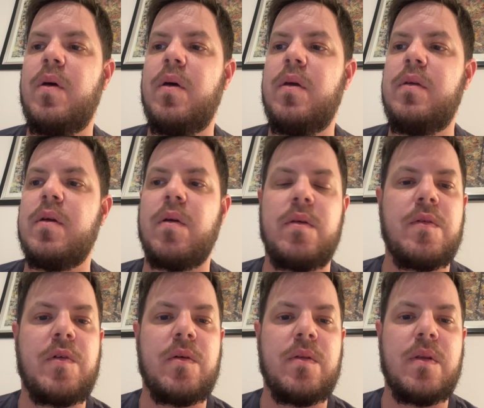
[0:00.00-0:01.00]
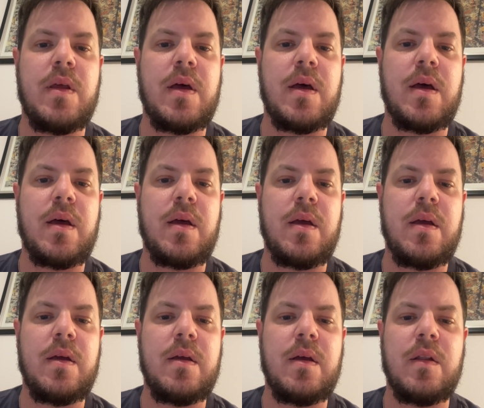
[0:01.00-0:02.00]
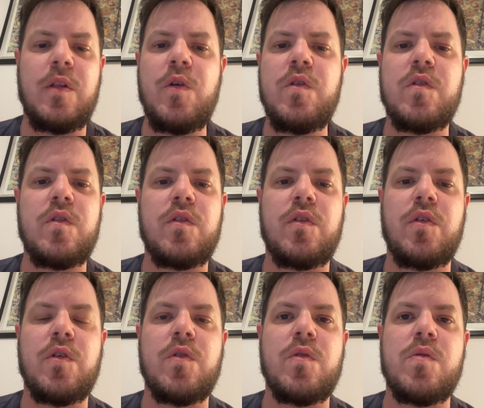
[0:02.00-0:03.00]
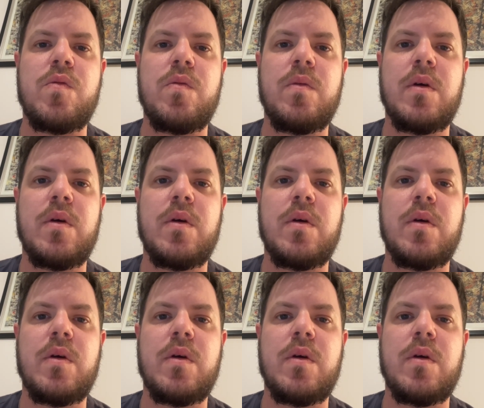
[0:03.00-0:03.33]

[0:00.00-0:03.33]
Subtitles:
You've got allusions to